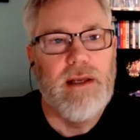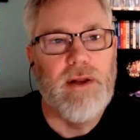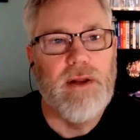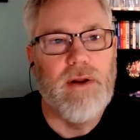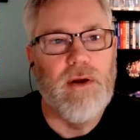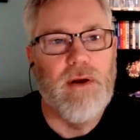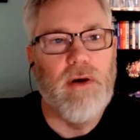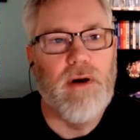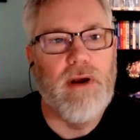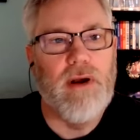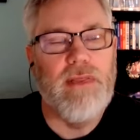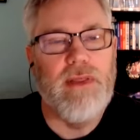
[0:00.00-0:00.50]
you
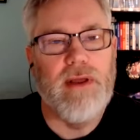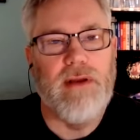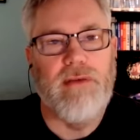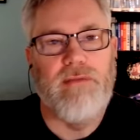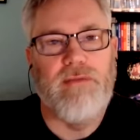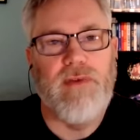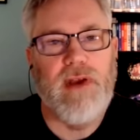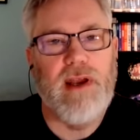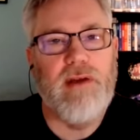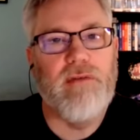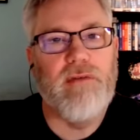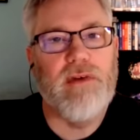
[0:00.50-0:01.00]
know, their
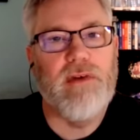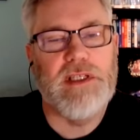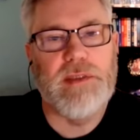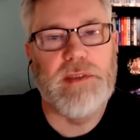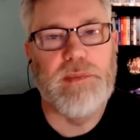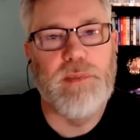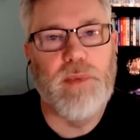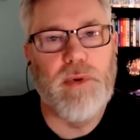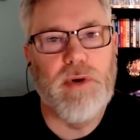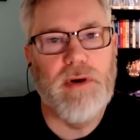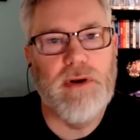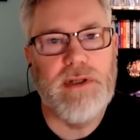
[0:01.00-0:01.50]
favorite
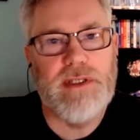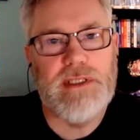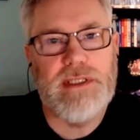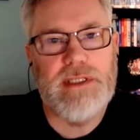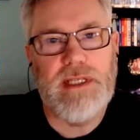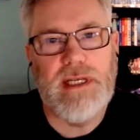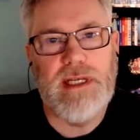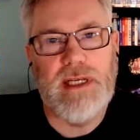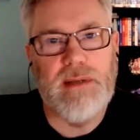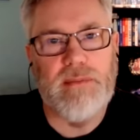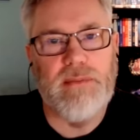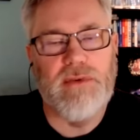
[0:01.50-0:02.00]
sports
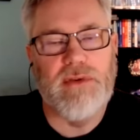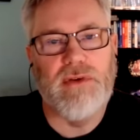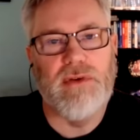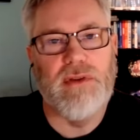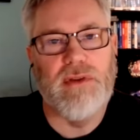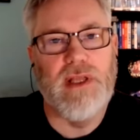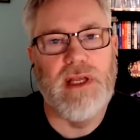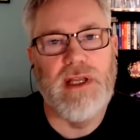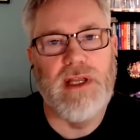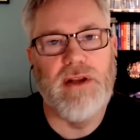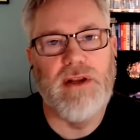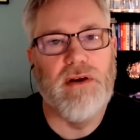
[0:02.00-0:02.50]
team.
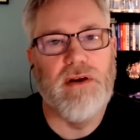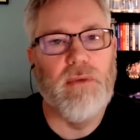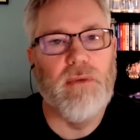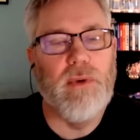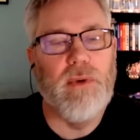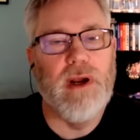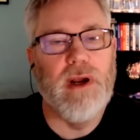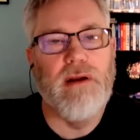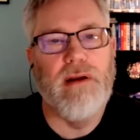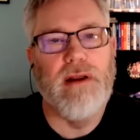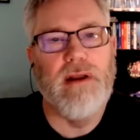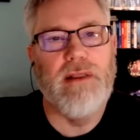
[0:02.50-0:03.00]
So then you're
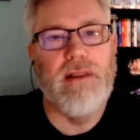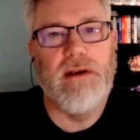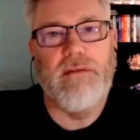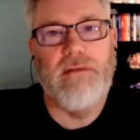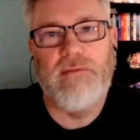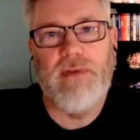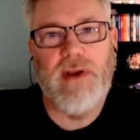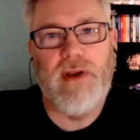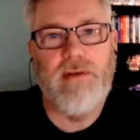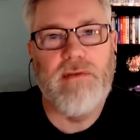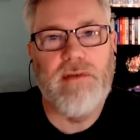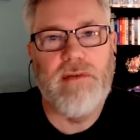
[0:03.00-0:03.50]
wearing
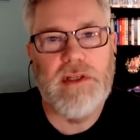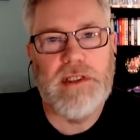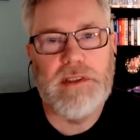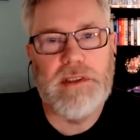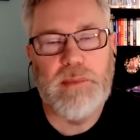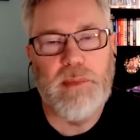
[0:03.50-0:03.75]
that favorite